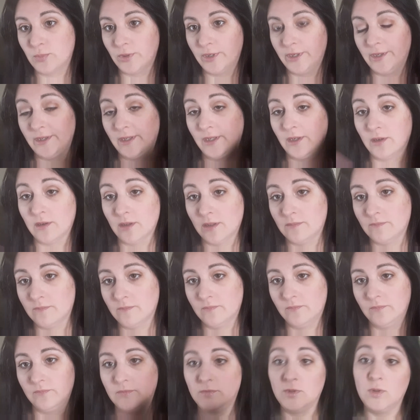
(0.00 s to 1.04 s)
put it in here, and
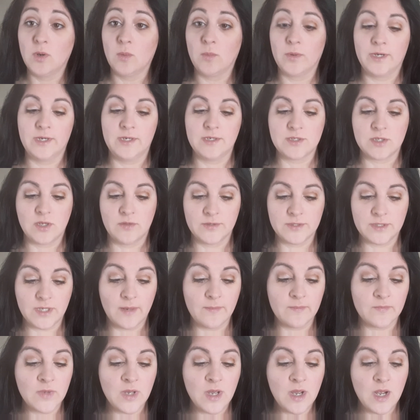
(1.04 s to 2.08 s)
you know what it is all the
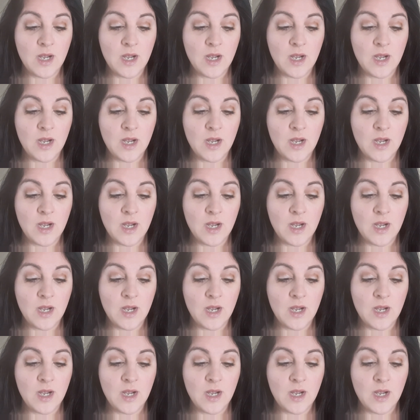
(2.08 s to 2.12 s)
time.